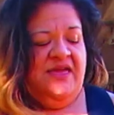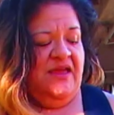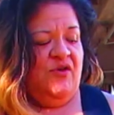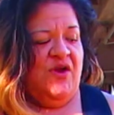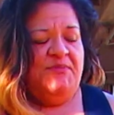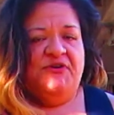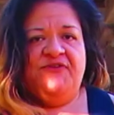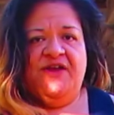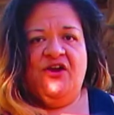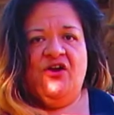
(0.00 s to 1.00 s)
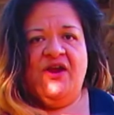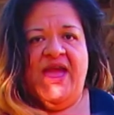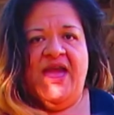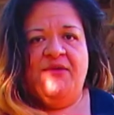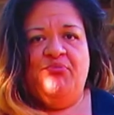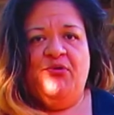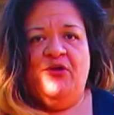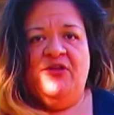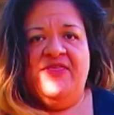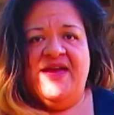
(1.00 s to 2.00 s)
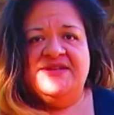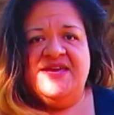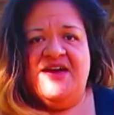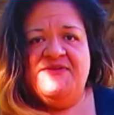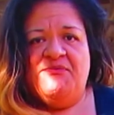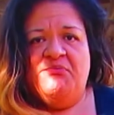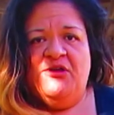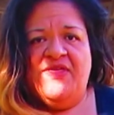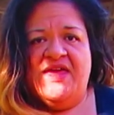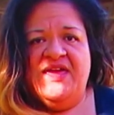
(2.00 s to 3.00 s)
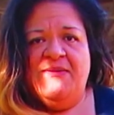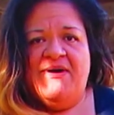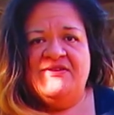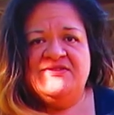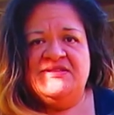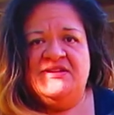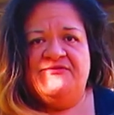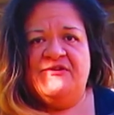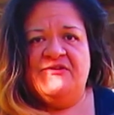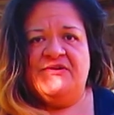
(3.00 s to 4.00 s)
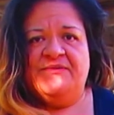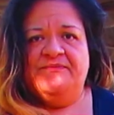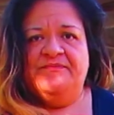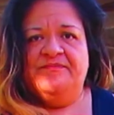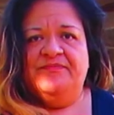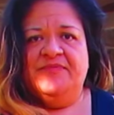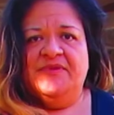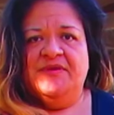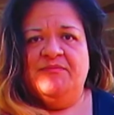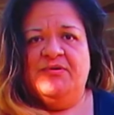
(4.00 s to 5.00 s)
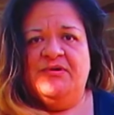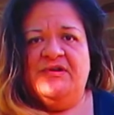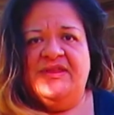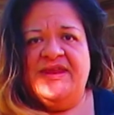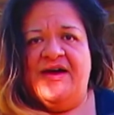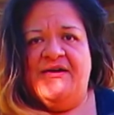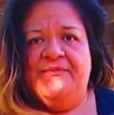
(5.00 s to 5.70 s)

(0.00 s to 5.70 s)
Grab your finger and pull that taffy, pull that hip out just a little further. Pull it out.